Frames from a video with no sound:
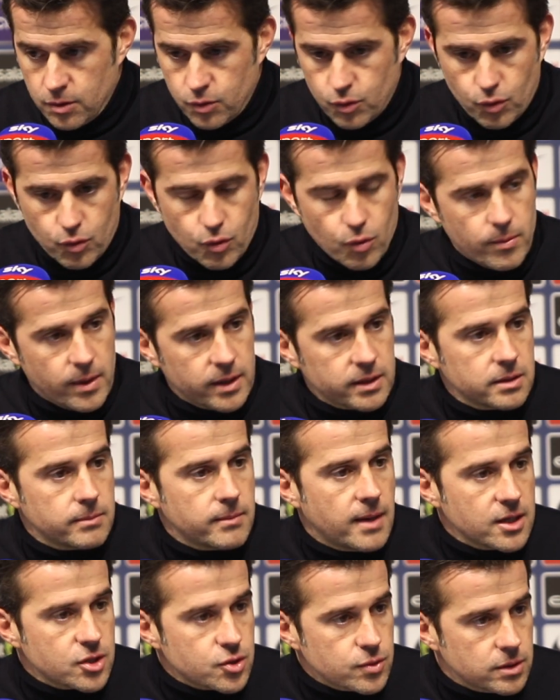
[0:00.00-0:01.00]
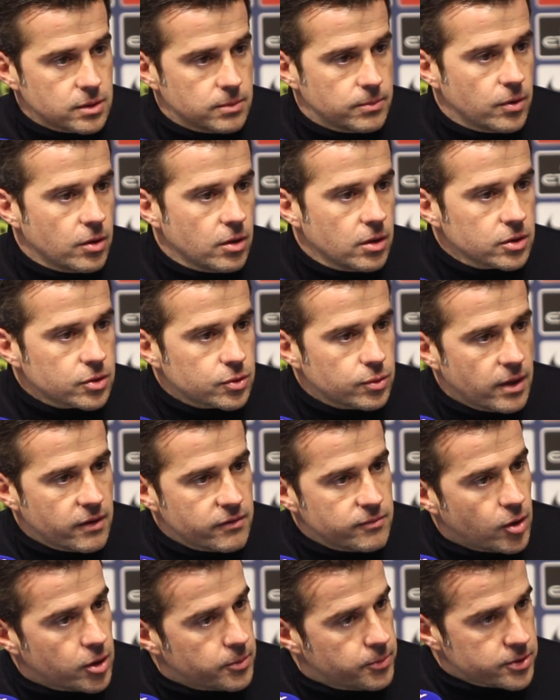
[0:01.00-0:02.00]
to command the match with the ball, to
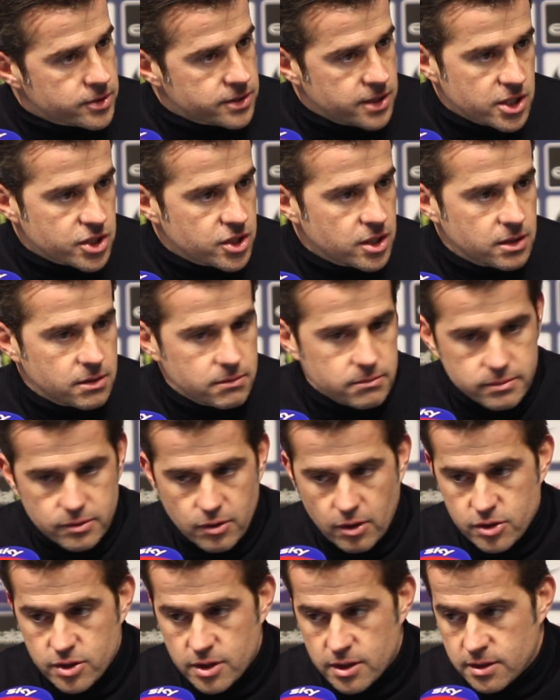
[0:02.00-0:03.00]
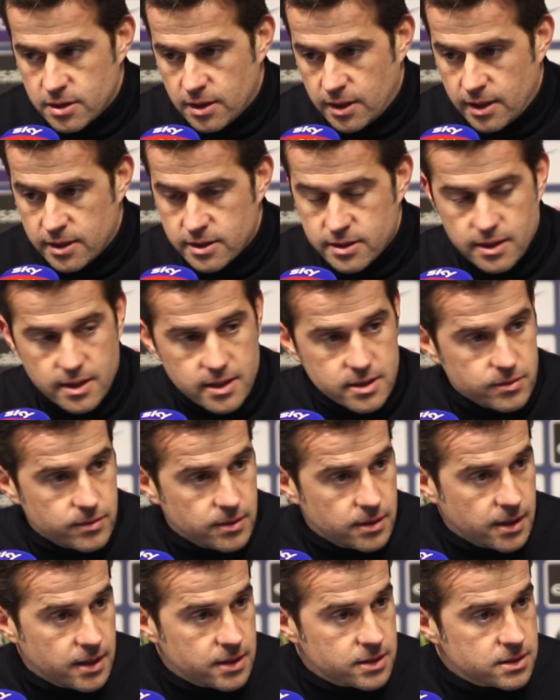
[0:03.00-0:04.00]
have more possession, not just against us,
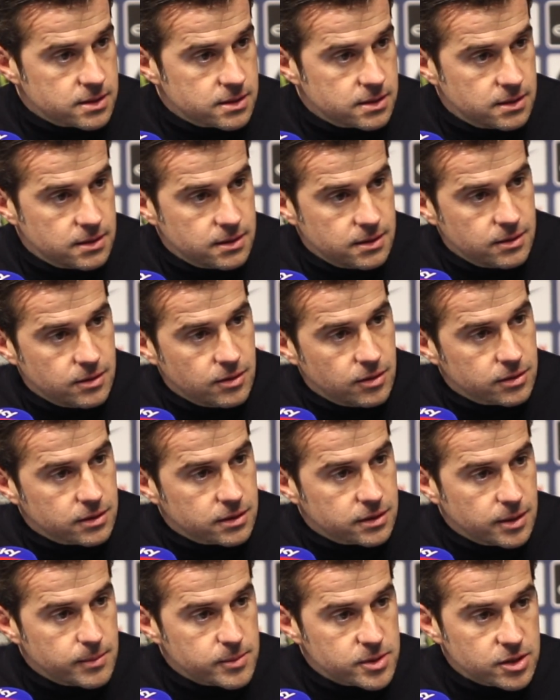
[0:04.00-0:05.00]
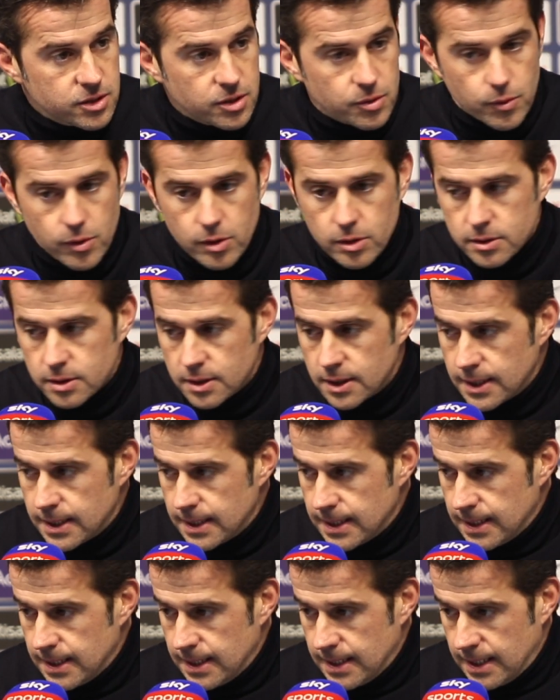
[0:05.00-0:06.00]
but against all the teams in the world.
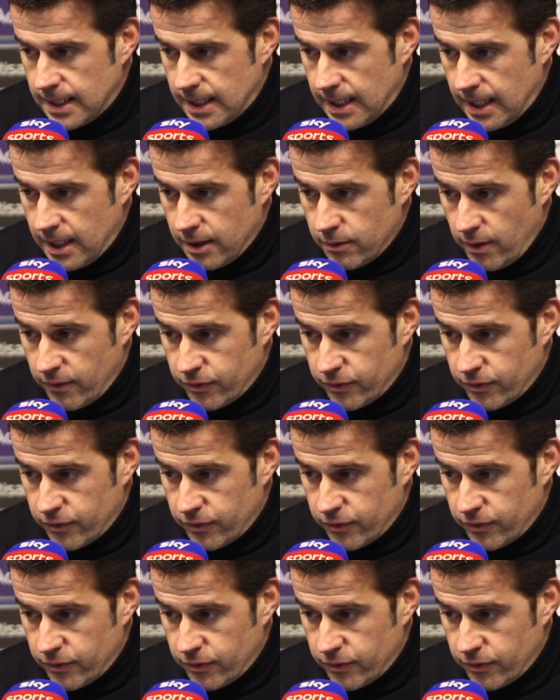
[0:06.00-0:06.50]
Uh, we